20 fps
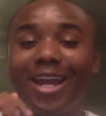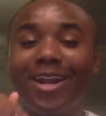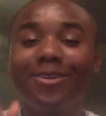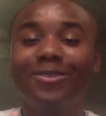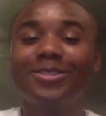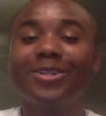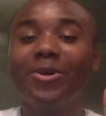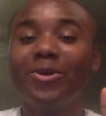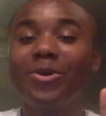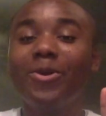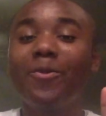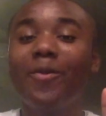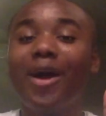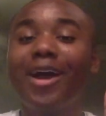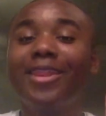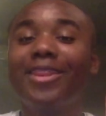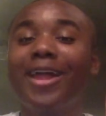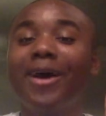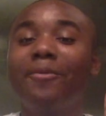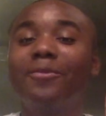And I'll tell you
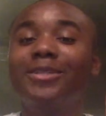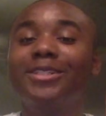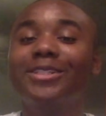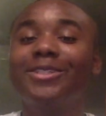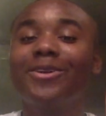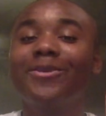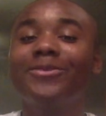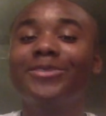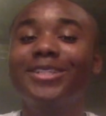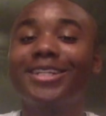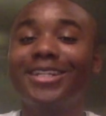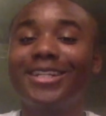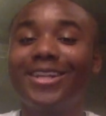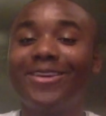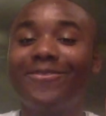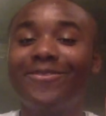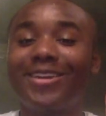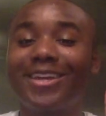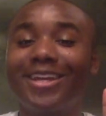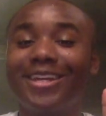why that was so
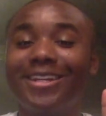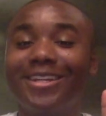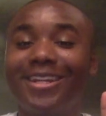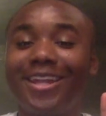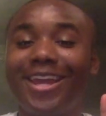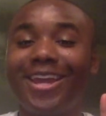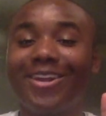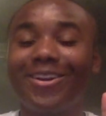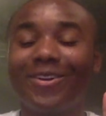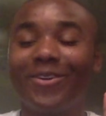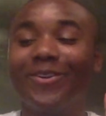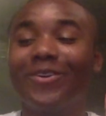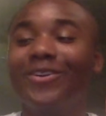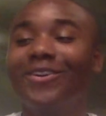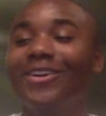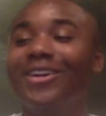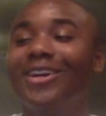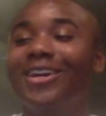significant later.